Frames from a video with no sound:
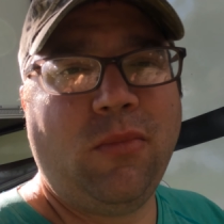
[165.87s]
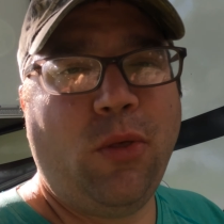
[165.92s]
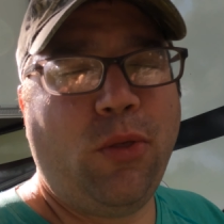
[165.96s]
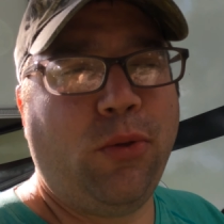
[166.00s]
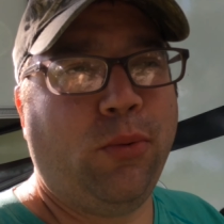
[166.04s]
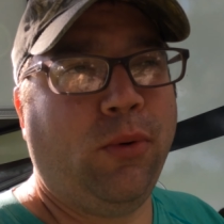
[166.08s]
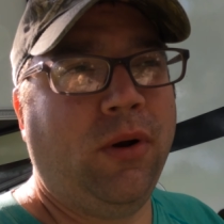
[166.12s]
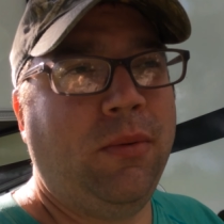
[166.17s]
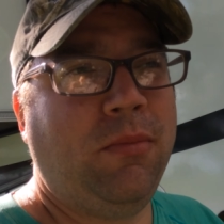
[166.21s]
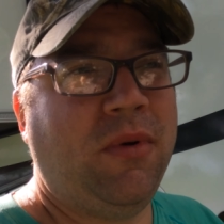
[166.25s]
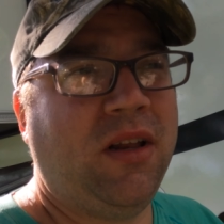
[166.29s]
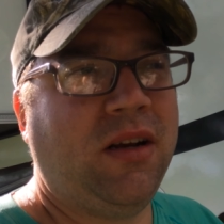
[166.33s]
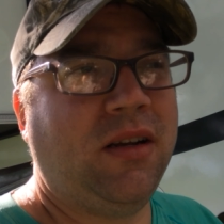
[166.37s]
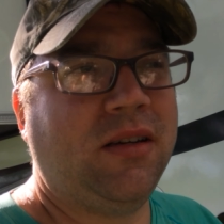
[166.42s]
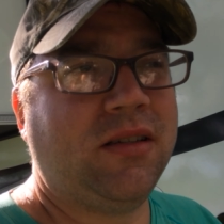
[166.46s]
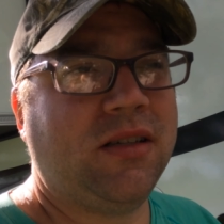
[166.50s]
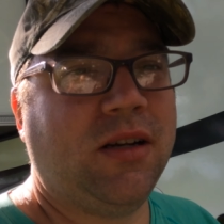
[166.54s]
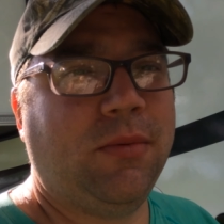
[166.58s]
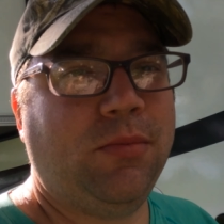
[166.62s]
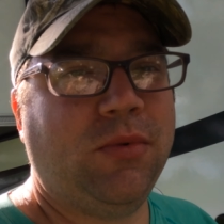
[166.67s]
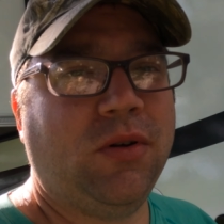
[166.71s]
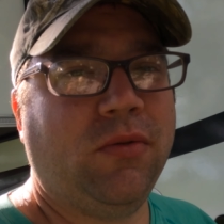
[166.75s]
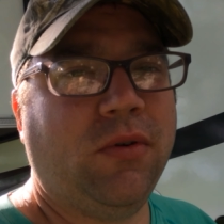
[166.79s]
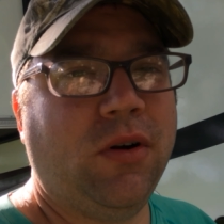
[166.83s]
3 minutes
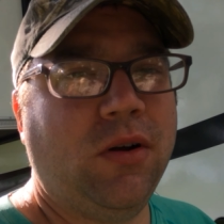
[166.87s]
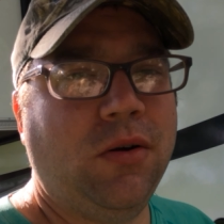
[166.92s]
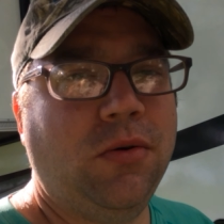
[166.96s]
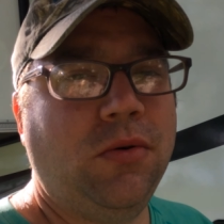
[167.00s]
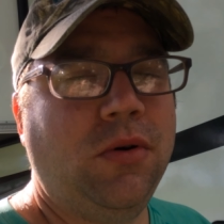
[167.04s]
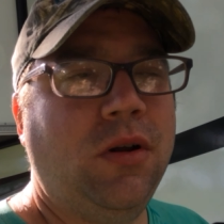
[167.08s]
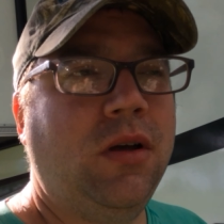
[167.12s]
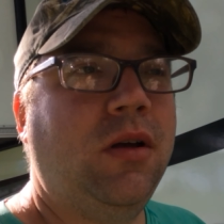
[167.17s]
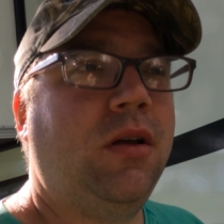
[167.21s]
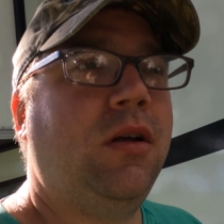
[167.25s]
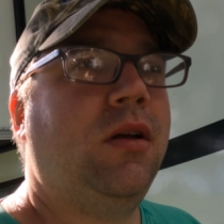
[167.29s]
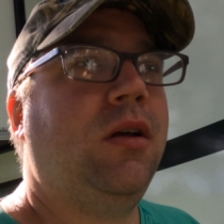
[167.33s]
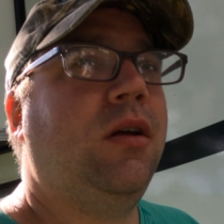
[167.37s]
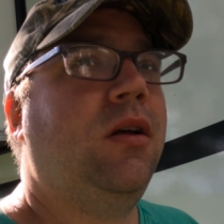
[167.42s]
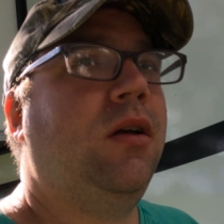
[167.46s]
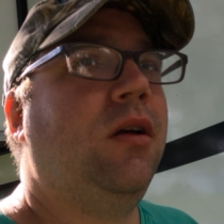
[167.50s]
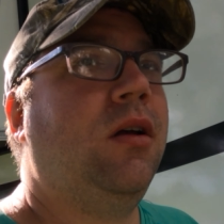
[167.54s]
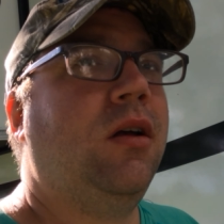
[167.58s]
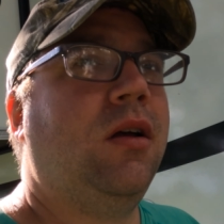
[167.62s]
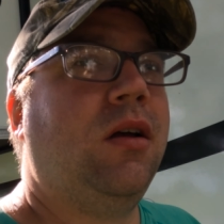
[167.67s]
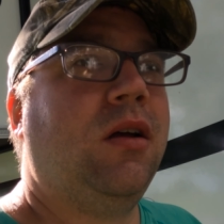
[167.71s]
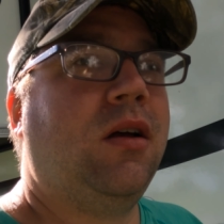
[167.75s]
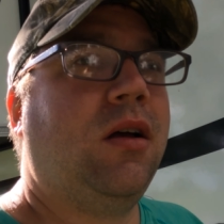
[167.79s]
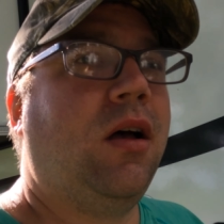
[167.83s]
up the road,
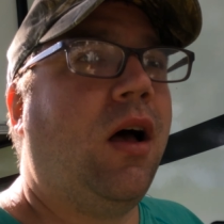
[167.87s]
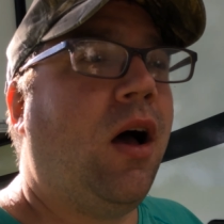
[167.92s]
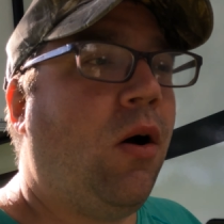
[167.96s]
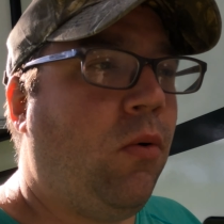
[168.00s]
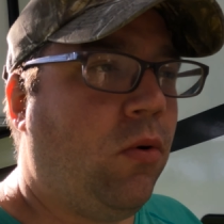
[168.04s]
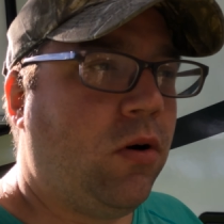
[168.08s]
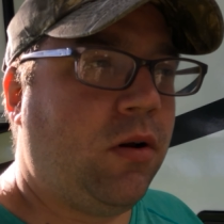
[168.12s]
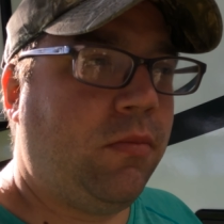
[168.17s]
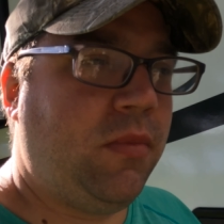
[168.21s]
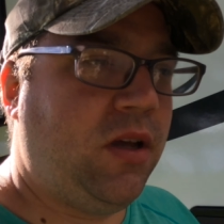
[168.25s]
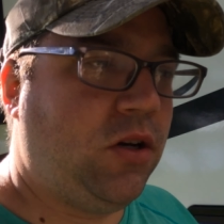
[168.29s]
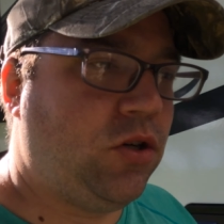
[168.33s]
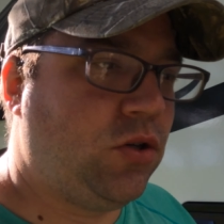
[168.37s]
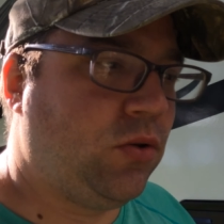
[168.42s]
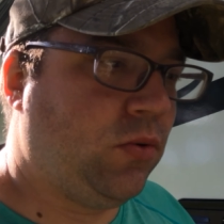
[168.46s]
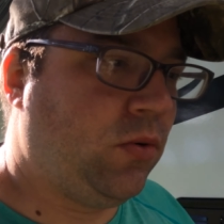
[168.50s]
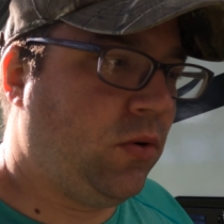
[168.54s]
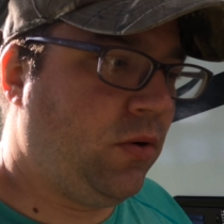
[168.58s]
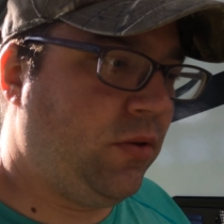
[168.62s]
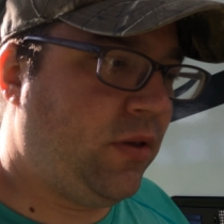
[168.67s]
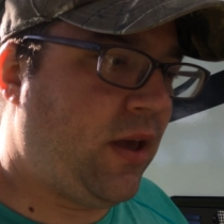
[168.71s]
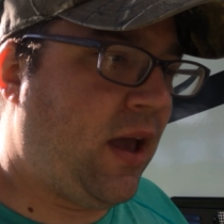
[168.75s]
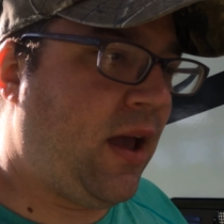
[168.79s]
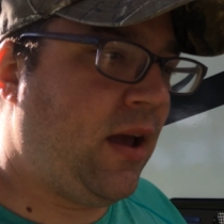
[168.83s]
I want to make
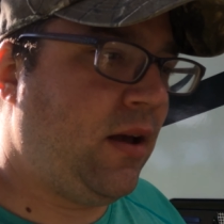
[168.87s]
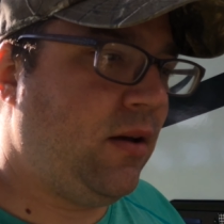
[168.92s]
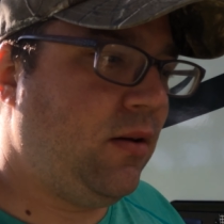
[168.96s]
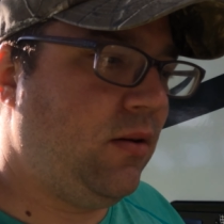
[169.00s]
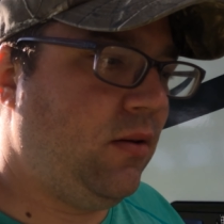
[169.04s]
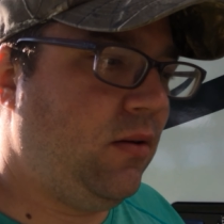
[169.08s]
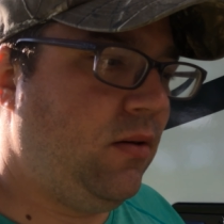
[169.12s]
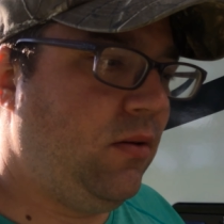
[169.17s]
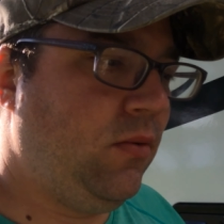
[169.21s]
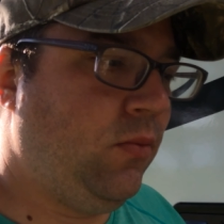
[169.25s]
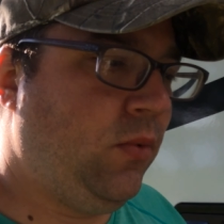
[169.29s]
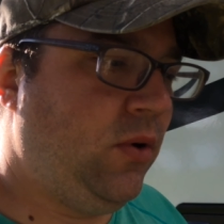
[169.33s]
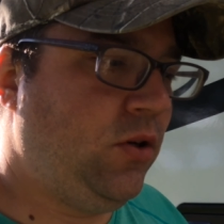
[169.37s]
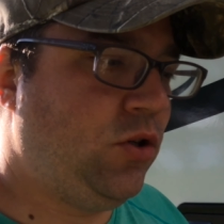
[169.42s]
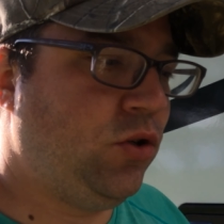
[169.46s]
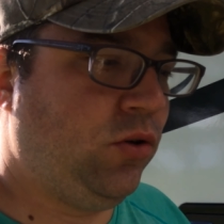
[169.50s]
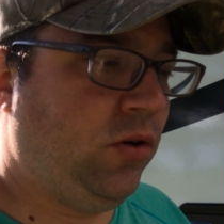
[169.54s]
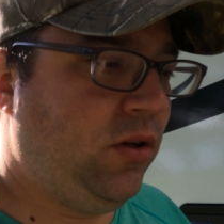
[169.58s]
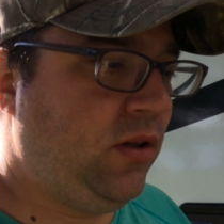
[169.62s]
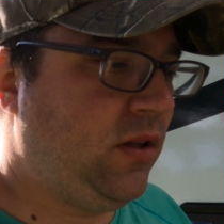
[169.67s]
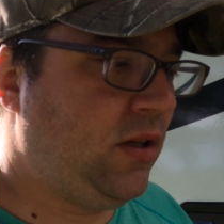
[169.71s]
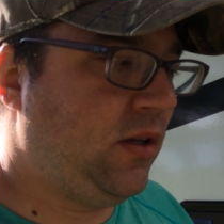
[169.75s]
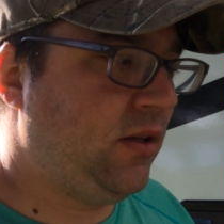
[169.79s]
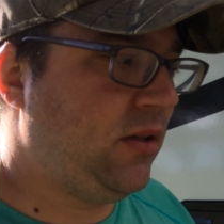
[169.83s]
sure that we
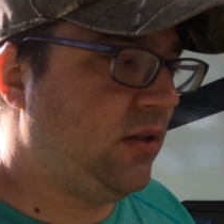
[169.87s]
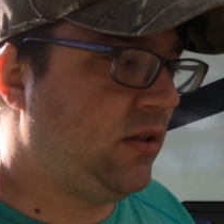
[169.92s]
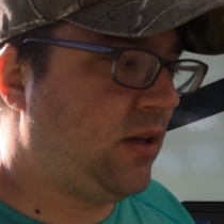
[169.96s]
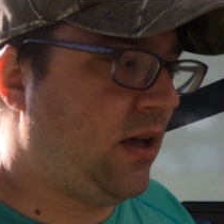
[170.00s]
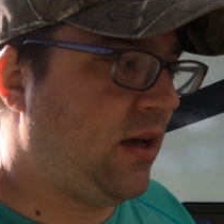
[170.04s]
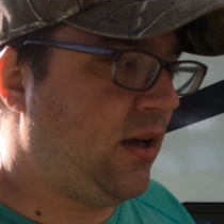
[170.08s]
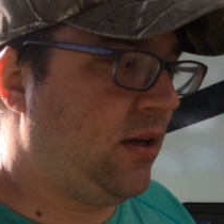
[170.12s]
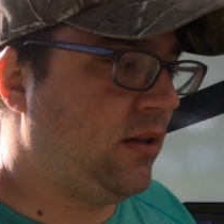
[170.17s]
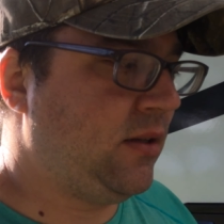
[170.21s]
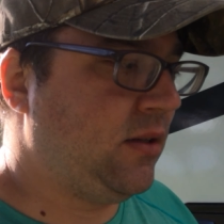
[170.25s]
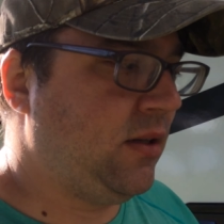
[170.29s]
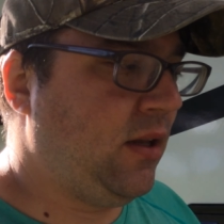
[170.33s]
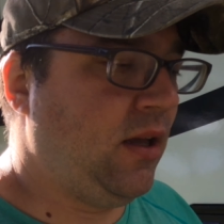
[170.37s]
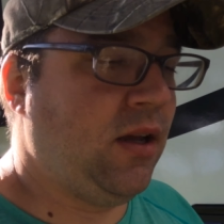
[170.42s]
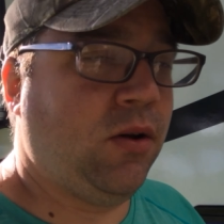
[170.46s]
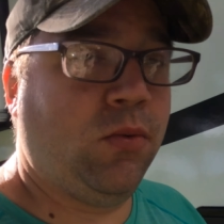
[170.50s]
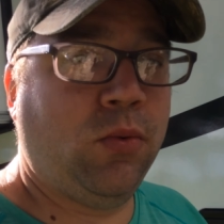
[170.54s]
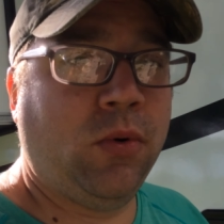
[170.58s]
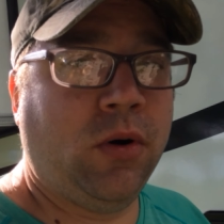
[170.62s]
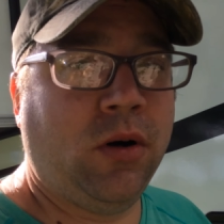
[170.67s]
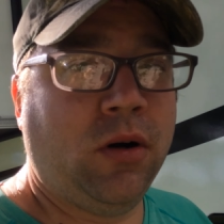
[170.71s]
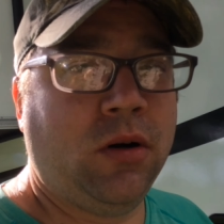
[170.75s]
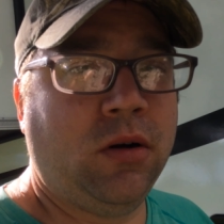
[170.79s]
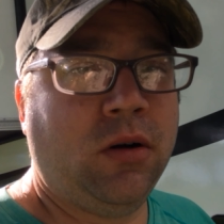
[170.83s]
treat this as like
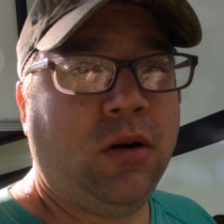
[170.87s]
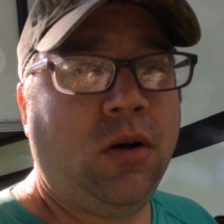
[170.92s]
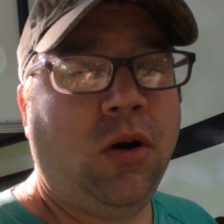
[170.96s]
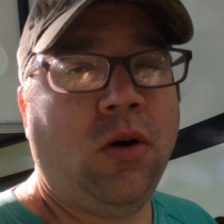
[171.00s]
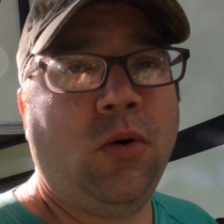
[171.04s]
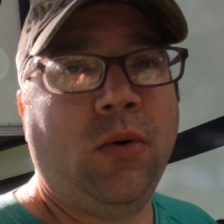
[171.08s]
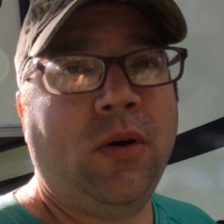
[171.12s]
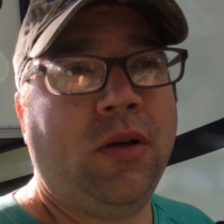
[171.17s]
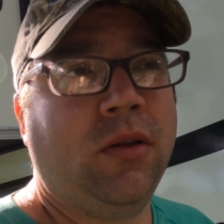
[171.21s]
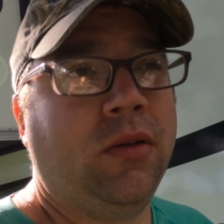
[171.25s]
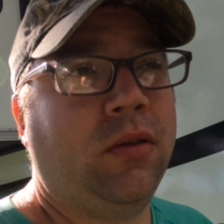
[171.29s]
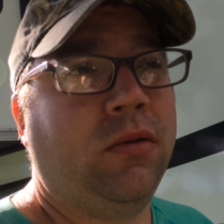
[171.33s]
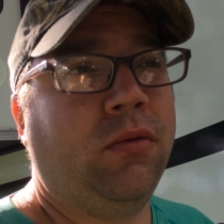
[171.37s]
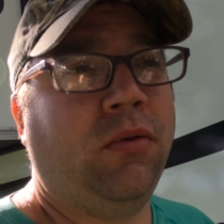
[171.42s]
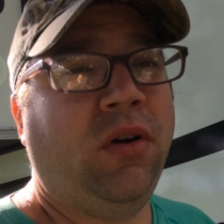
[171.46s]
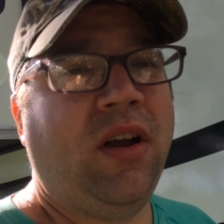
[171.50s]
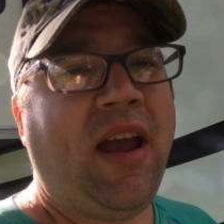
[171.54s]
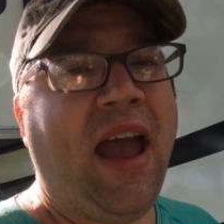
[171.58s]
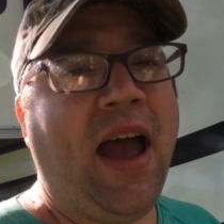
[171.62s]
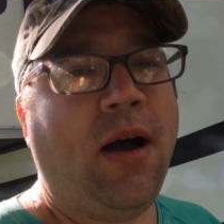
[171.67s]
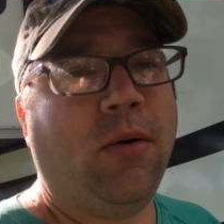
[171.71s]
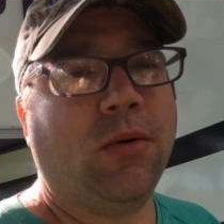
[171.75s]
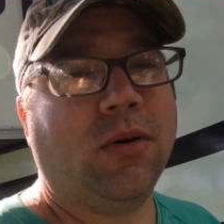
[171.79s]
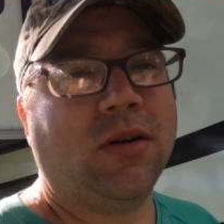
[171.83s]
we're going
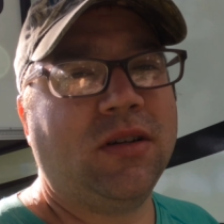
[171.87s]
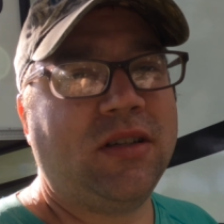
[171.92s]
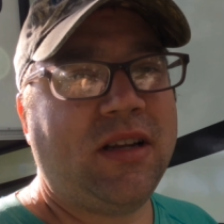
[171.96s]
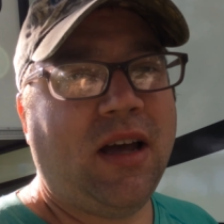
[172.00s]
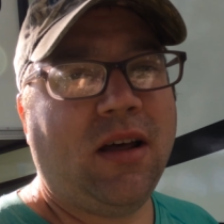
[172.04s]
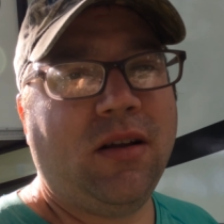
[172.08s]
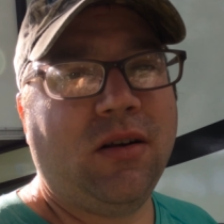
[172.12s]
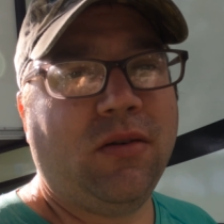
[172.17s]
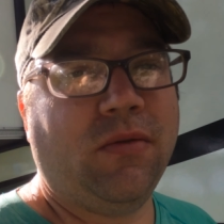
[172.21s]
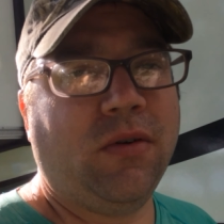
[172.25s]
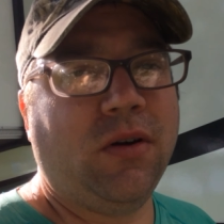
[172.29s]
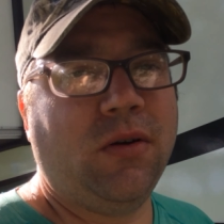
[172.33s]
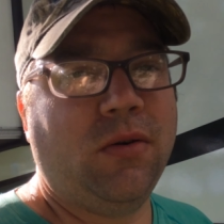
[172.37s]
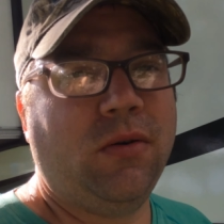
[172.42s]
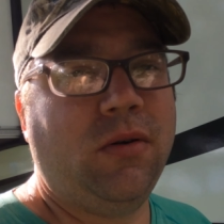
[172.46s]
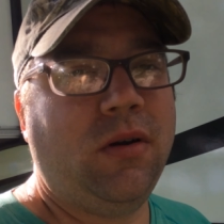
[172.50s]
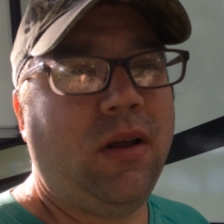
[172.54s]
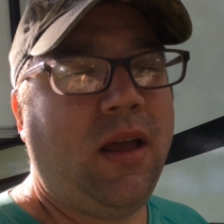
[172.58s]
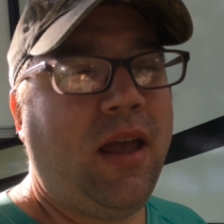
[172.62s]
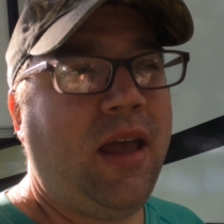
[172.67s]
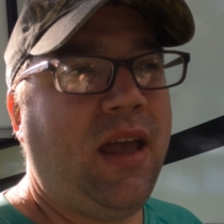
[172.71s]
3 hours down the road,